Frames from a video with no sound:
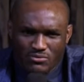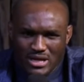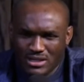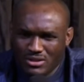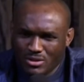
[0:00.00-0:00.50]
When
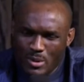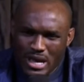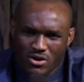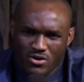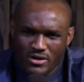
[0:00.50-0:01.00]
I look
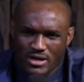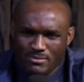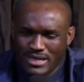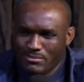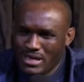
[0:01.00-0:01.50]
back on it,
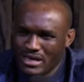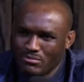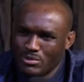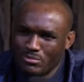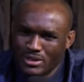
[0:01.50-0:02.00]
I'm like, man,
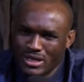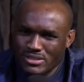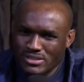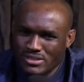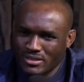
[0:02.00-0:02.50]
I've been
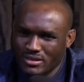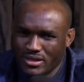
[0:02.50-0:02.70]
blessed.